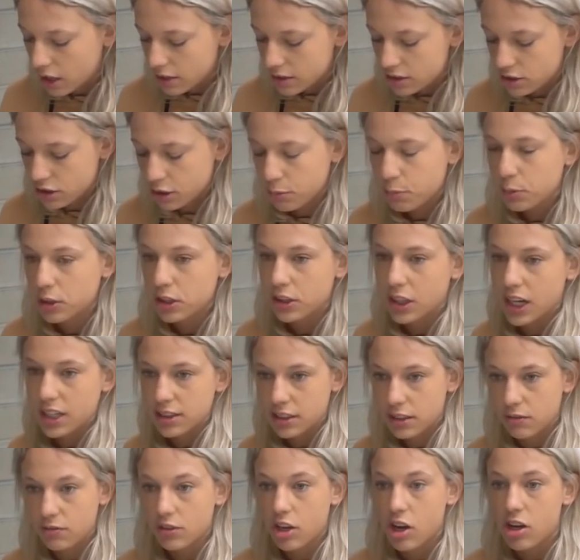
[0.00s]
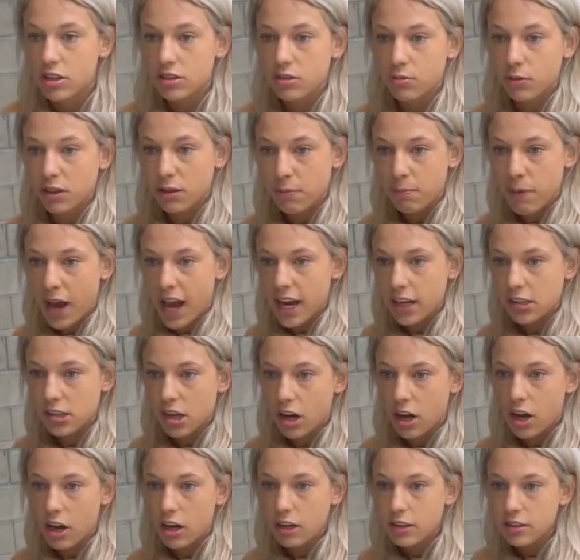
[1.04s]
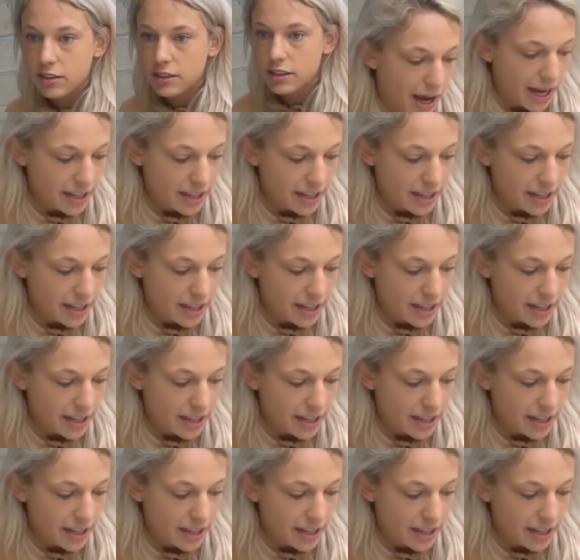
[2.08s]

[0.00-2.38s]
super aggressive dogs with my dogs.